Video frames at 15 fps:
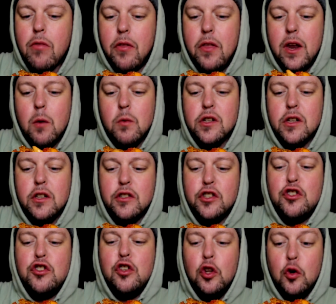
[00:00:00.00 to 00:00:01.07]
then it was going to
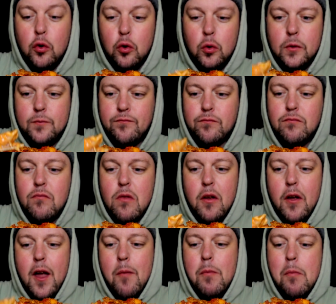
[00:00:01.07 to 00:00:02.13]
stew
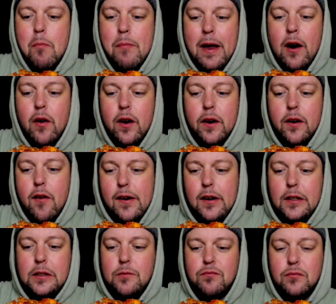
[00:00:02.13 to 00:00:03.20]
and be buried
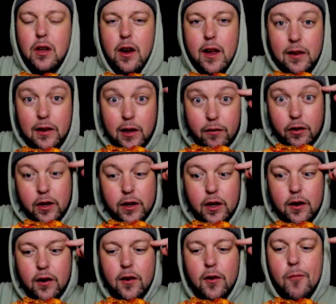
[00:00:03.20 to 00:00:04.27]
and live in
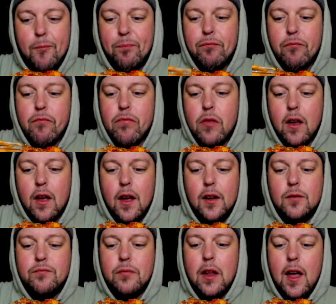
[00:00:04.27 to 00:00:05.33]
here
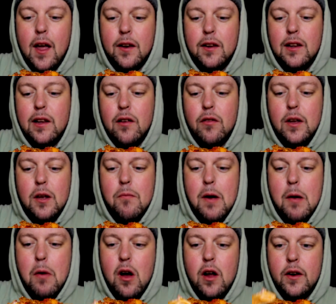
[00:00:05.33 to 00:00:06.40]
and live in my
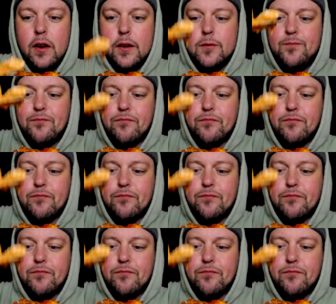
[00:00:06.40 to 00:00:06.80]
body